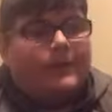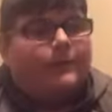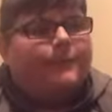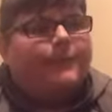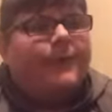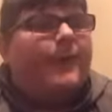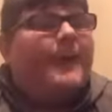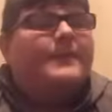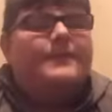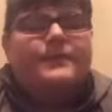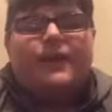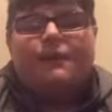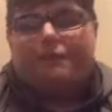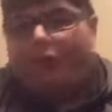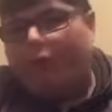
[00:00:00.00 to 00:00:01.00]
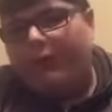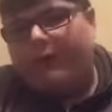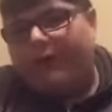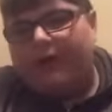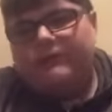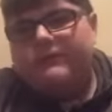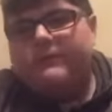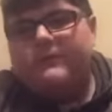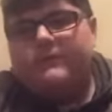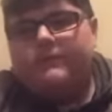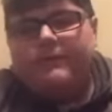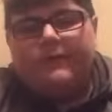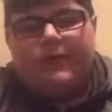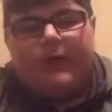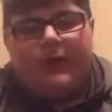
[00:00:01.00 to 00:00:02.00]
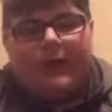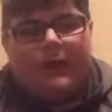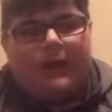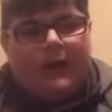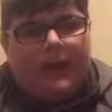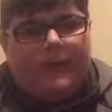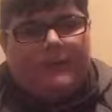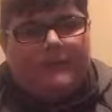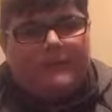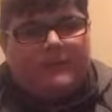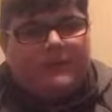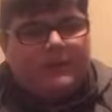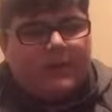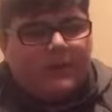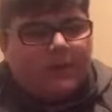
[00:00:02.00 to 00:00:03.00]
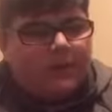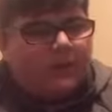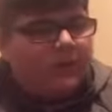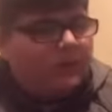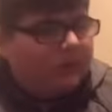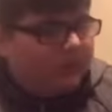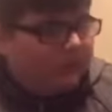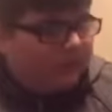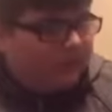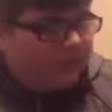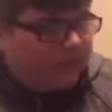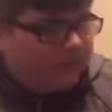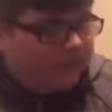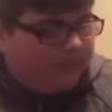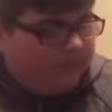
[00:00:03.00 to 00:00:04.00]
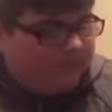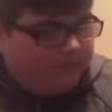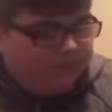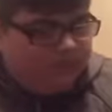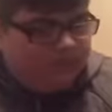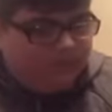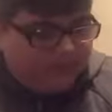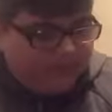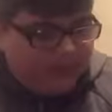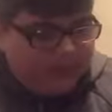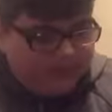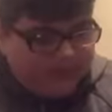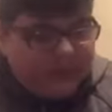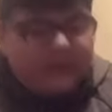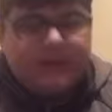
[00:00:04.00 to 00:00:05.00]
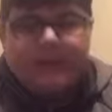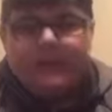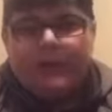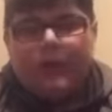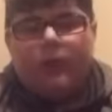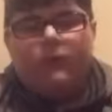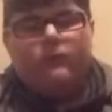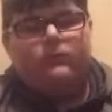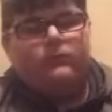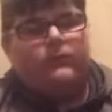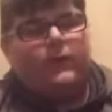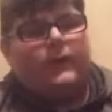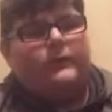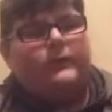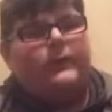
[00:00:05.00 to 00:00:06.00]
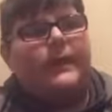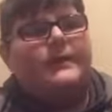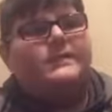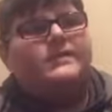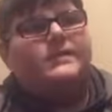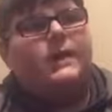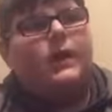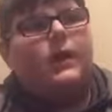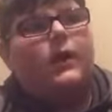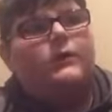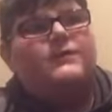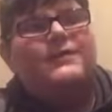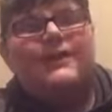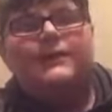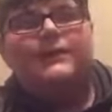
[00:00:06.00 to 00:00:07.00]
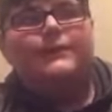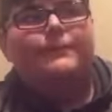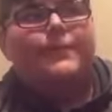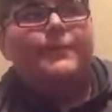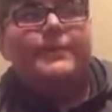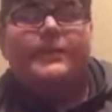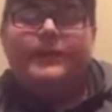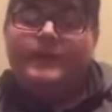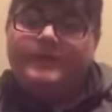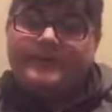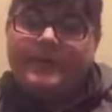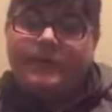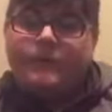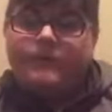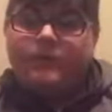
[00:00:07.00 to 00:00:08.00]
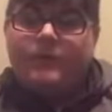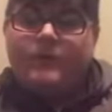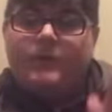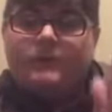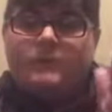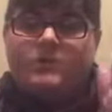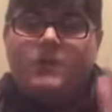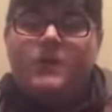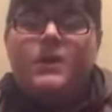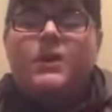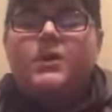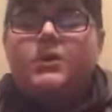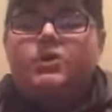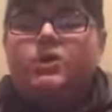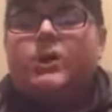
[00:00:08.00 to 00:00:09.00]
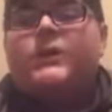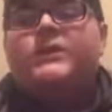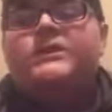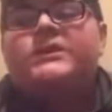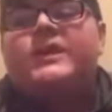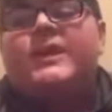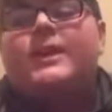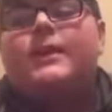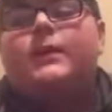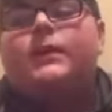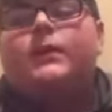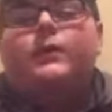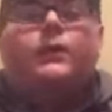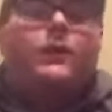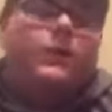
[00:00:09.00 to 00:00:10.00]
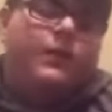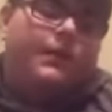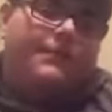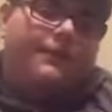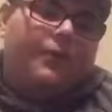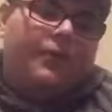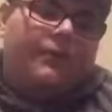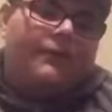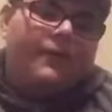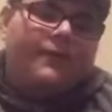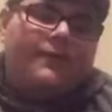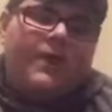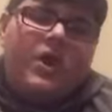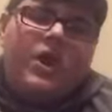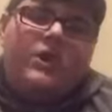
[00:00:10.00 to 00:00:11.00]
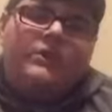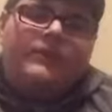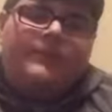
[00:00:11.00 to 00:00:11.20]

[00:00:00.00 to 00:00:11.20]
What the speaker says: Capacity is like 40,000 or something like that. So it's decent. Oh, and Leicester are second in Premier League. Arsenal's moving on to Chelsea, but the third.